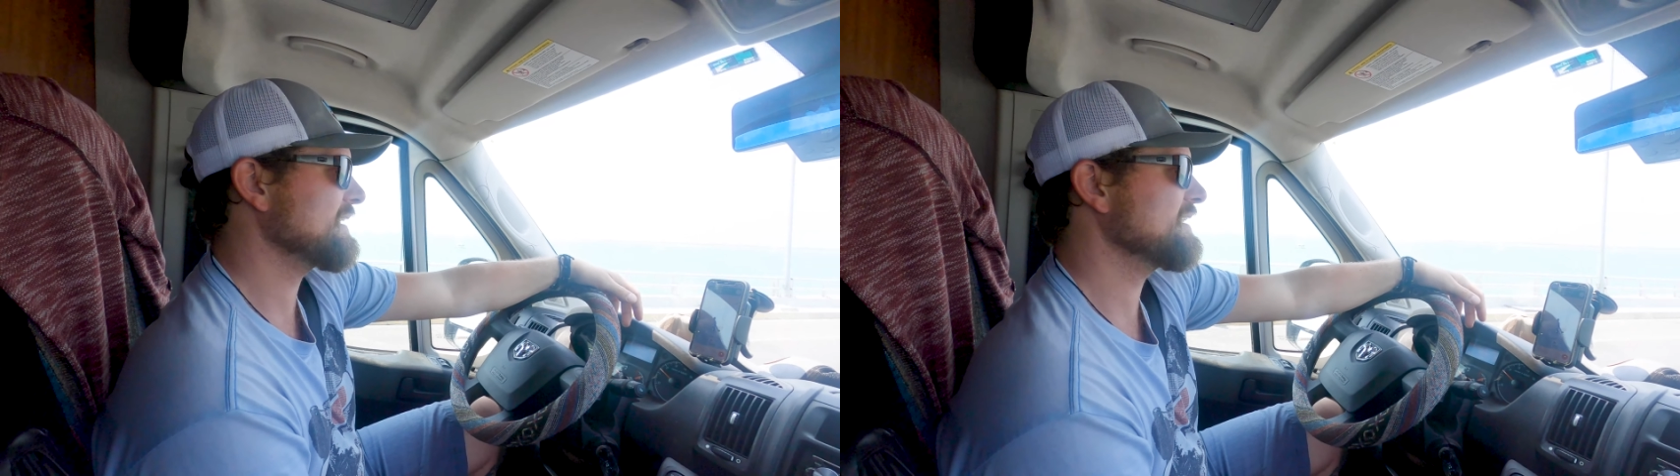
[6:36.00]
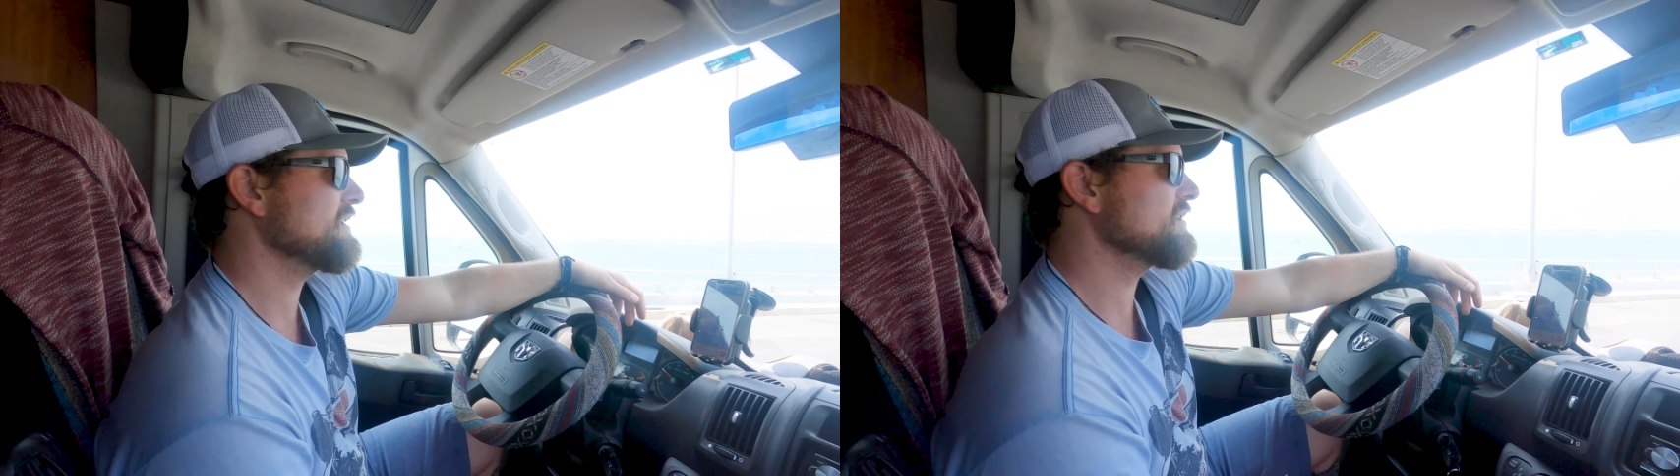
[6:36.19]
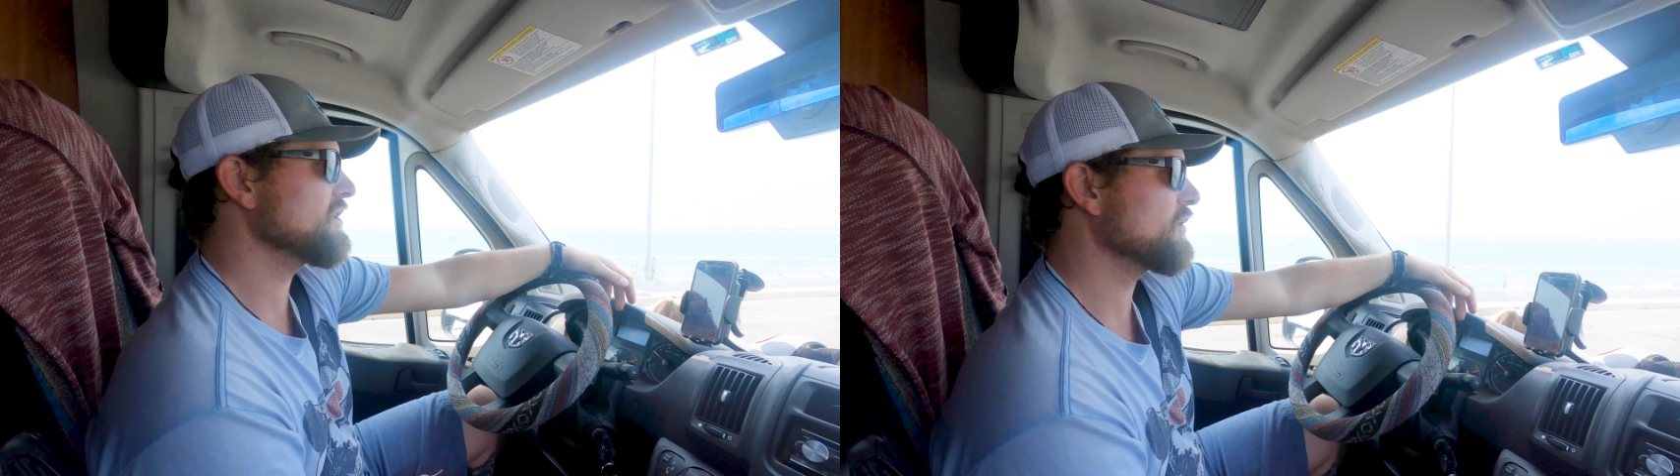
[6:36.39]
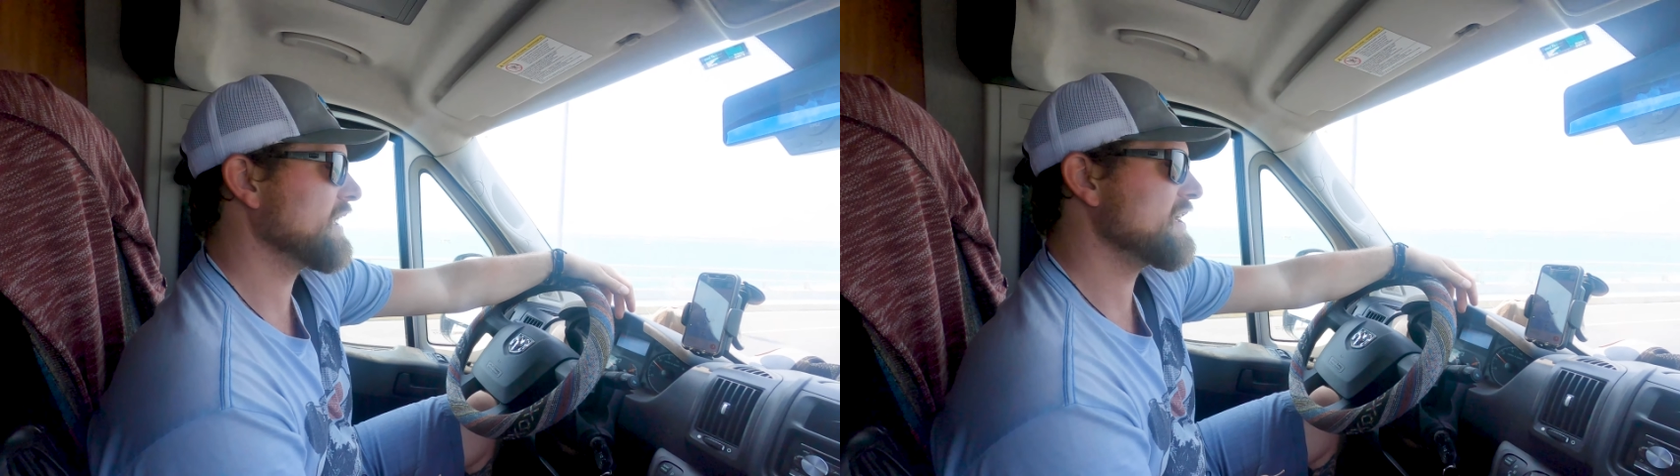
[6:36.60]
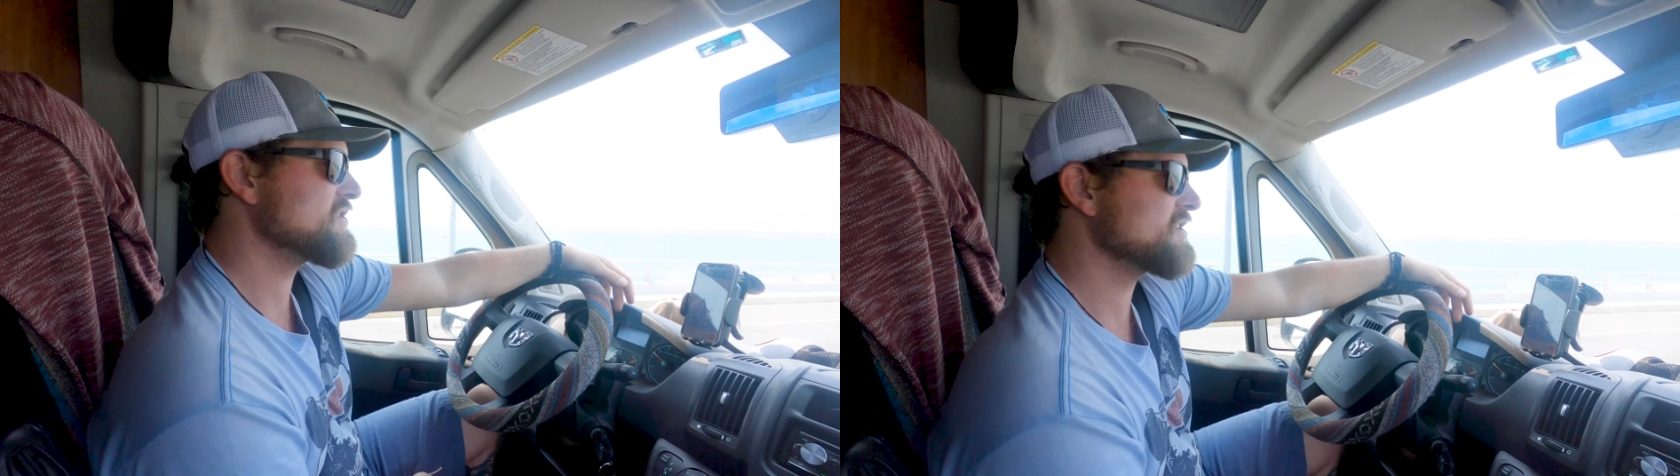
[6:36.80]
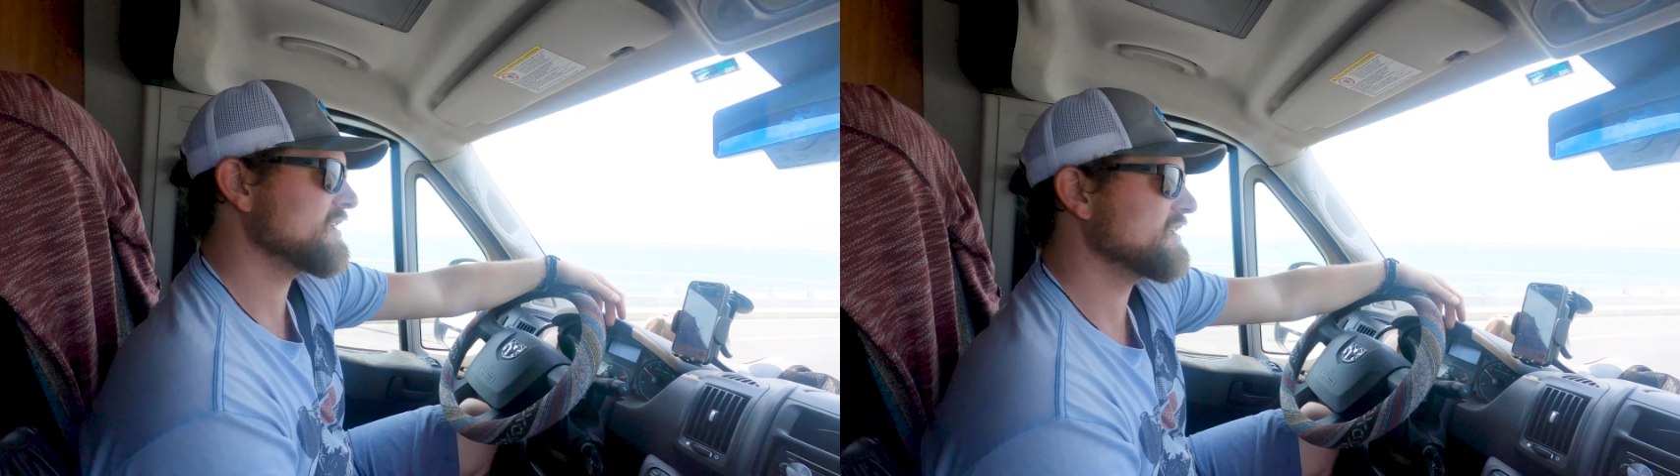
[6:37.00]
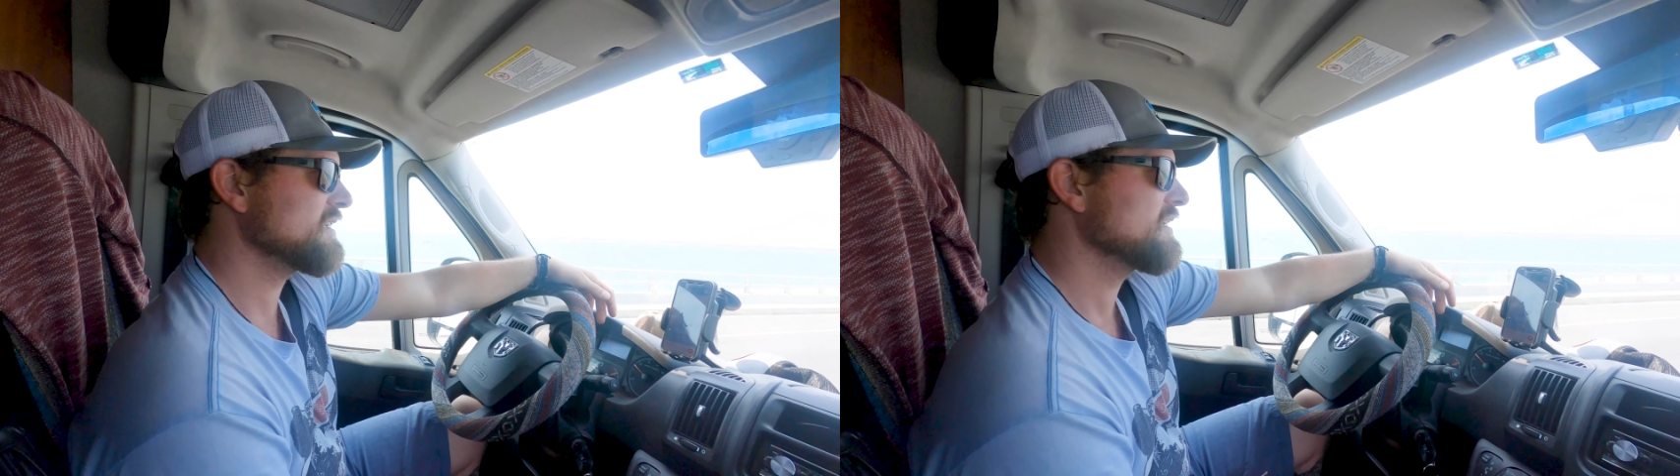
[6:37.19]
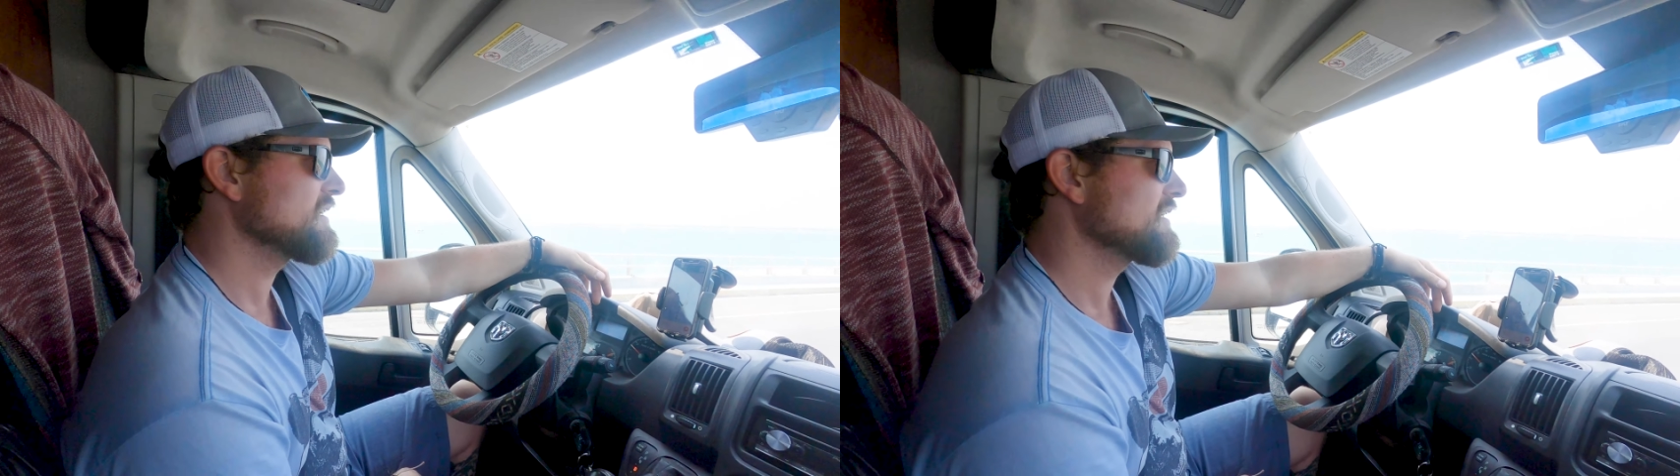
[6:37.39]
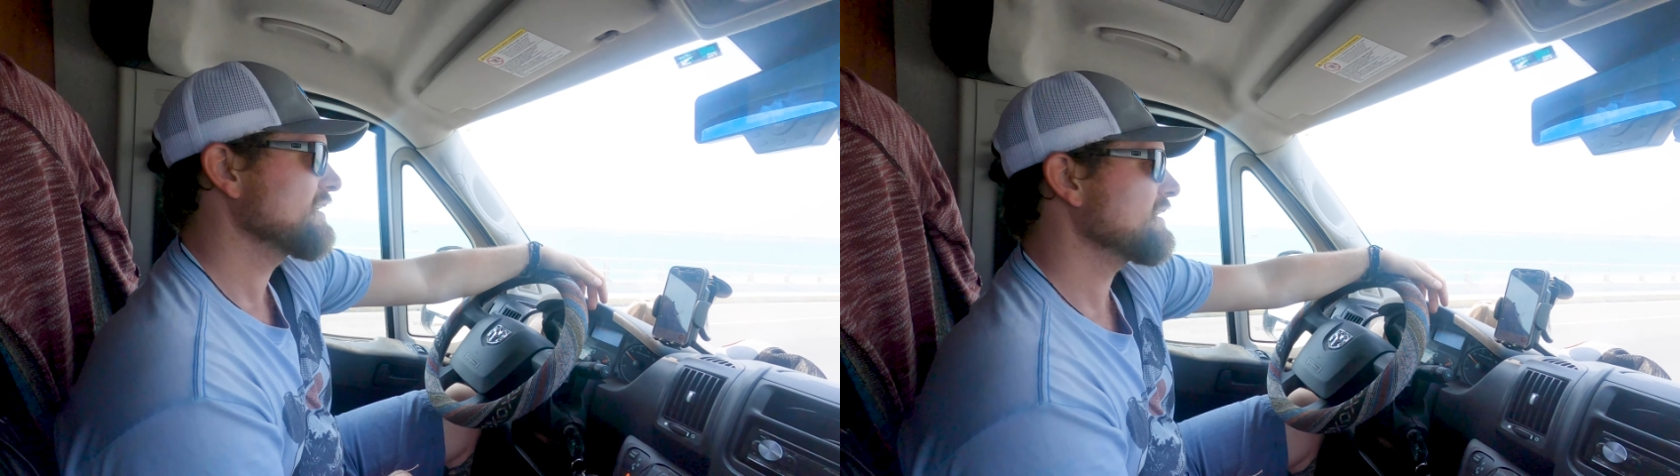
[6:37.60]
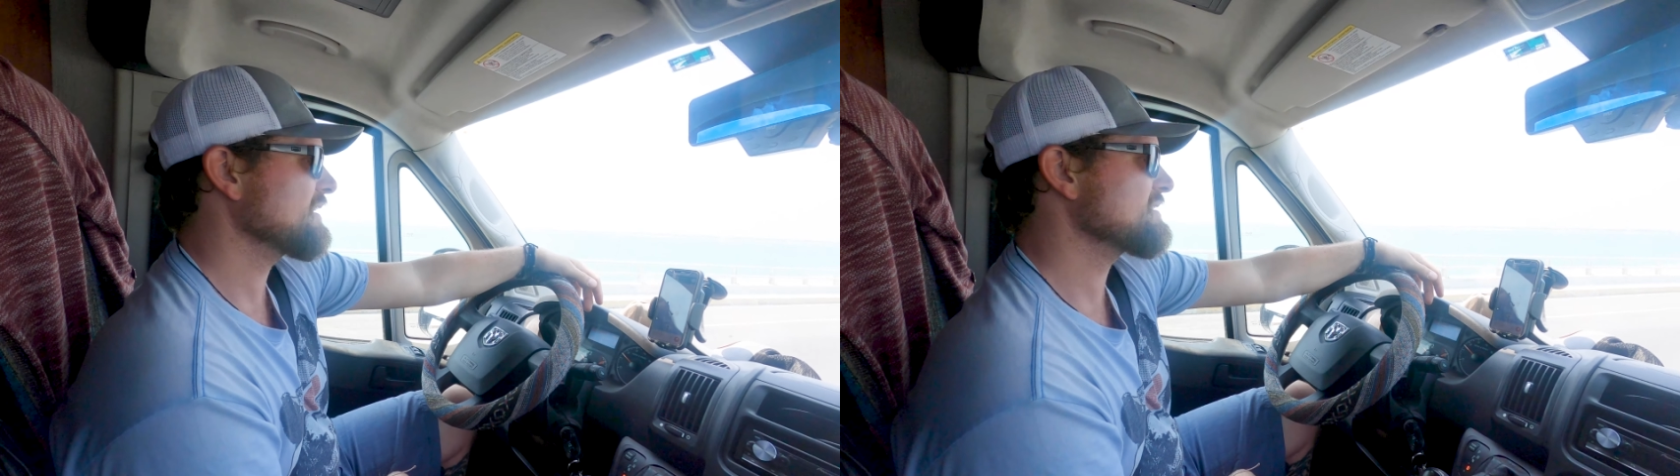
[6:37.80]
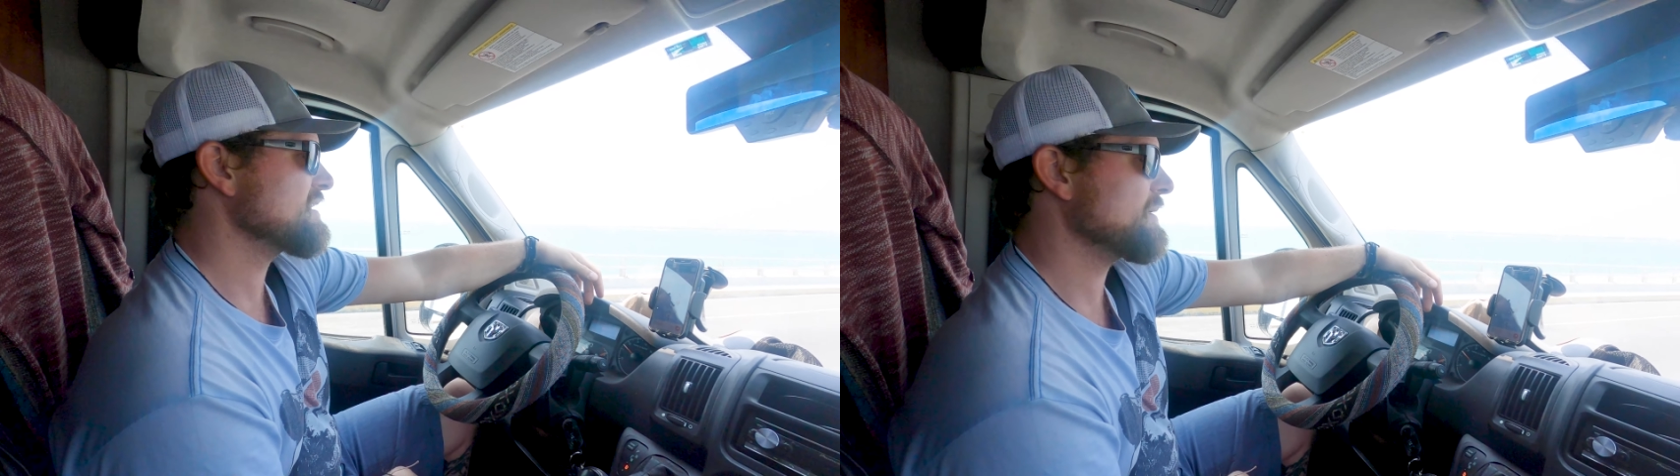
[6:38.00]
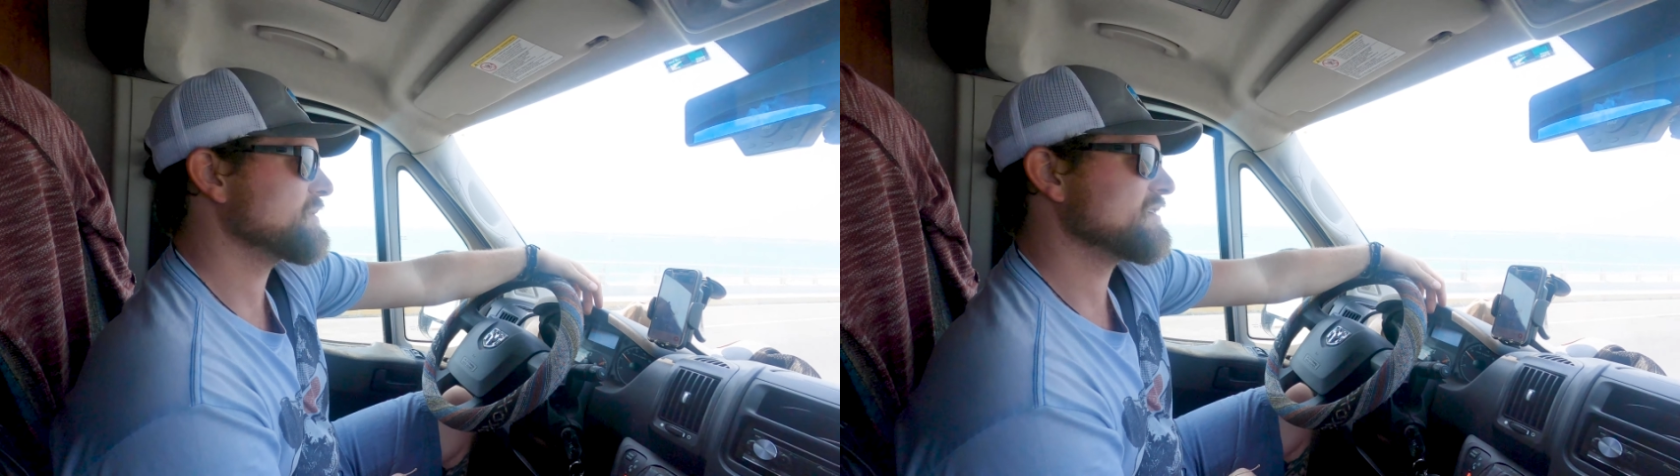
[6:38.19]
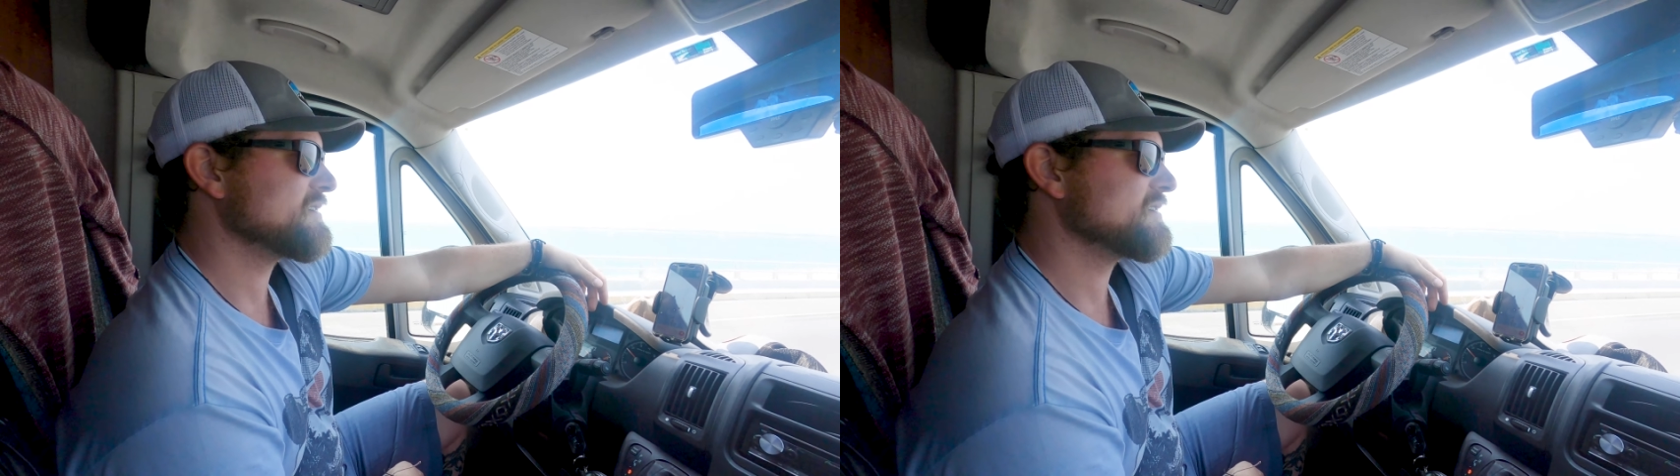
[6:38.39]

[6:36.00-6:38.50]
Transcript: ideal location, except